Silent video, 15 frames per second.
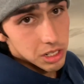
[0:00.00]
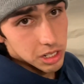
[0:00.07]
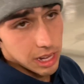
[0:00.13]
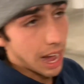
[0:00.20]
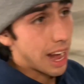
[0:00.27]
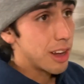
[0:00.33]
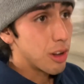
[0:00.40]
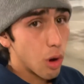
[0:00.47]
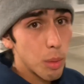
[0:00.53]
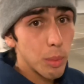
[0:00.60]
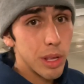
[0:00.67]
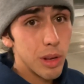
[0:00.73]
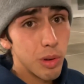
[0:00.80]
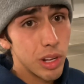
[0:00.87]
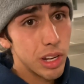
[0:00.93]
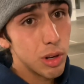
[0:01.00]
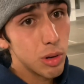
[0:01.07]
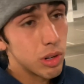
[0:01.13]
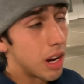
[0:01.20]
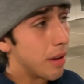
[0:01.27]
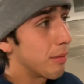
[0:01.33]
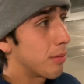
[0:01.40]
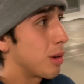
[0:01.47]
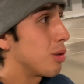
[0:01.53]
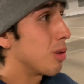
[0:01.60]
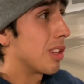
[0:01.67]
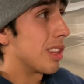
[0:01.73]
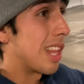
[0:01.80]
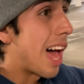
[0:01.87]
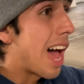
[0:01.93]
that I normally really do come to
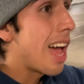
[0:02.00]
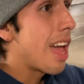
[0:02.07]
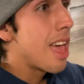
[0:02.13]
a lot. I'm